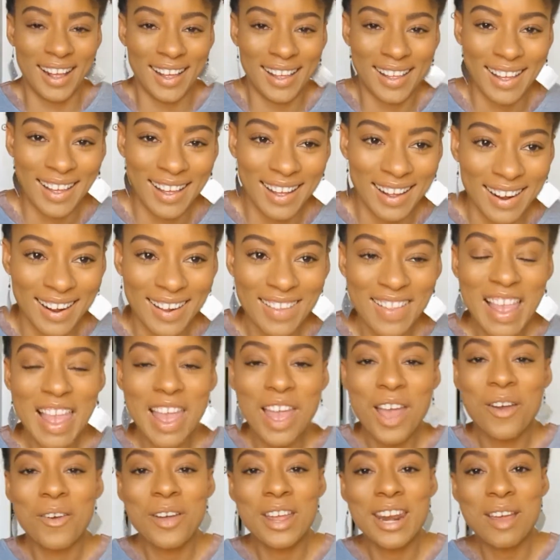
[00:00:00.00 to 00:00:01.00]

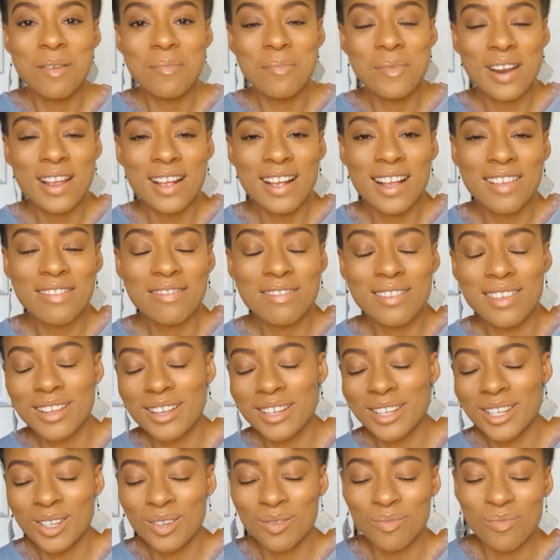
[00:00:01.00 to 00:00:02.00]
when I bring up the
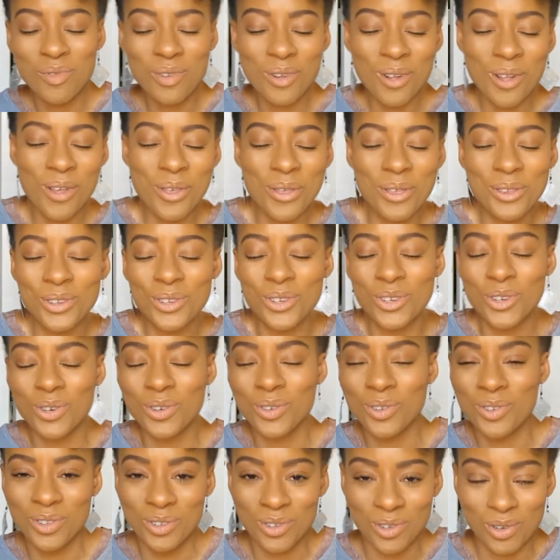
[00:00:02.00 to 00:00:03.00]
smooth
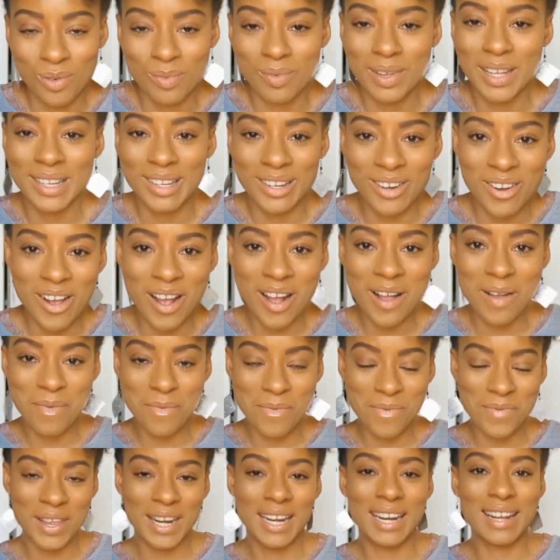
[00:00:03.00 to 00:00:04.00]
truths, you must know I'm
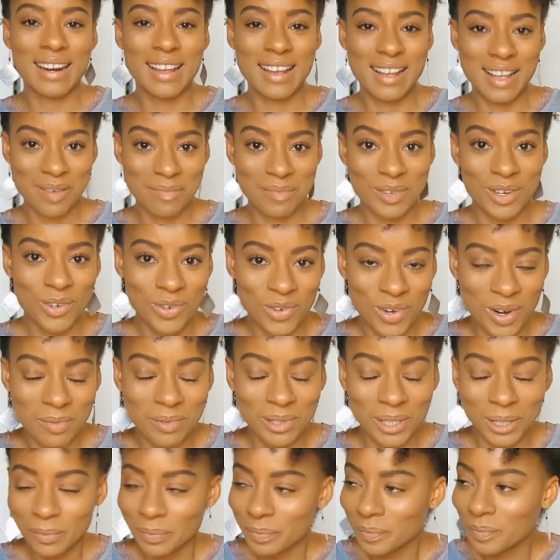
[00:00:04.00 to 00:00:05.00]
feeling like I'm in
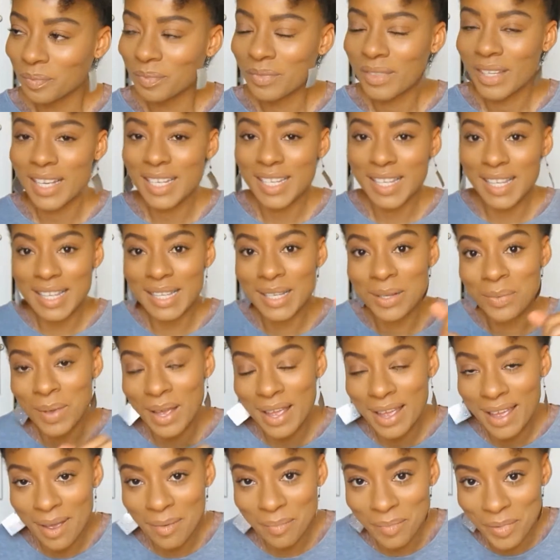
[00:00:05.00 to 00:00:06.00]
trouble. So this is what
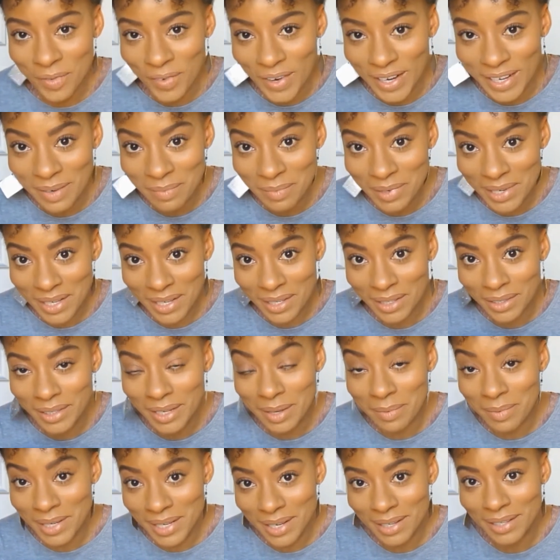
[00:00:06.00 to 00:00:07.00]
happened, right? Let me tell you,
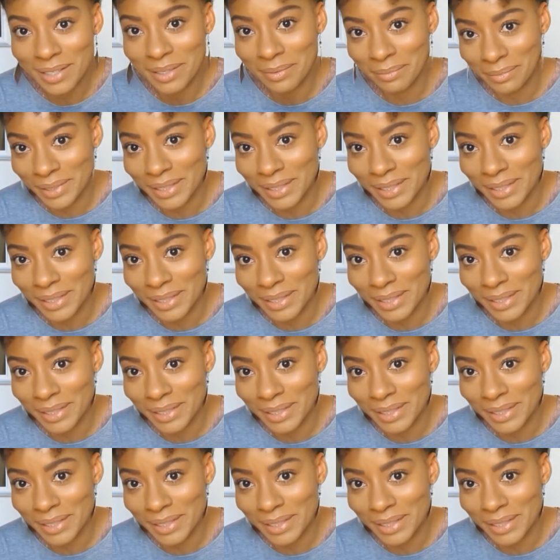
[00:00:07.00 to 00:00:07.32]
let me tell you.